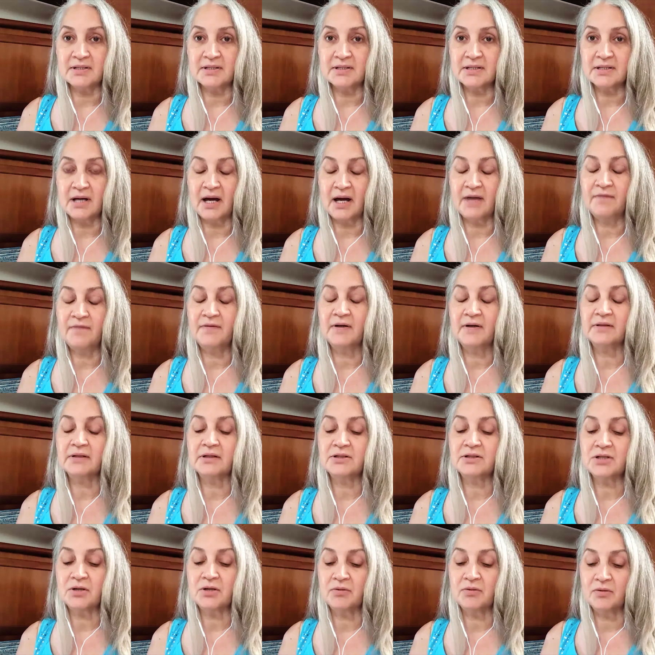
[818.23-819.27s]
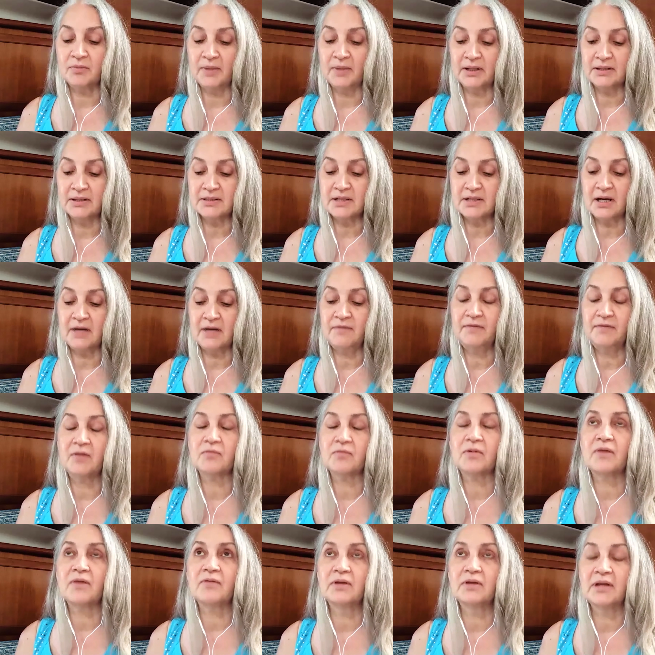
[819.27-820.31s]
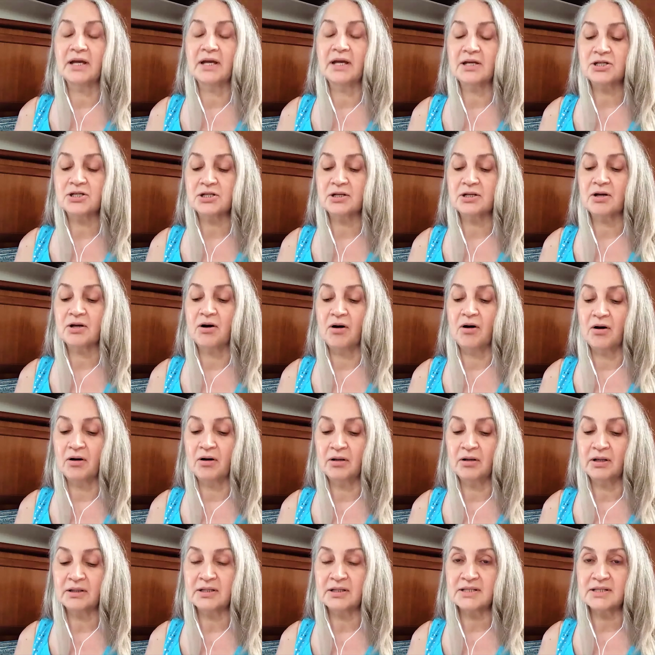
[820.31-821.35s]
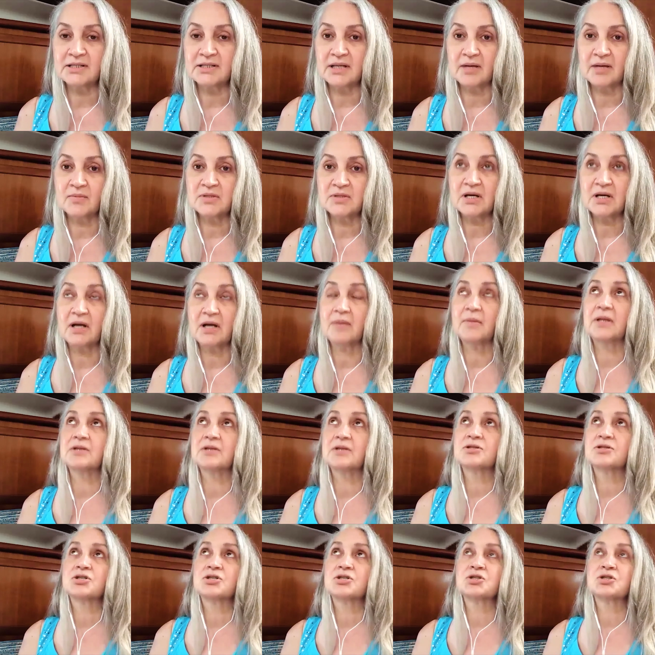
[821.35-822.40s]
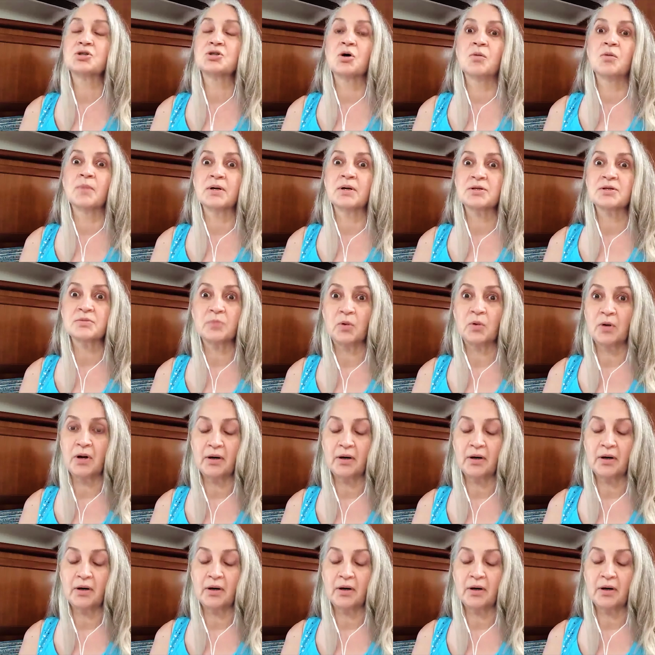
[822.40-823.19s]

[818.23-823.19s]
I felt atonement. I felt revelation, all at the same time, and so much more.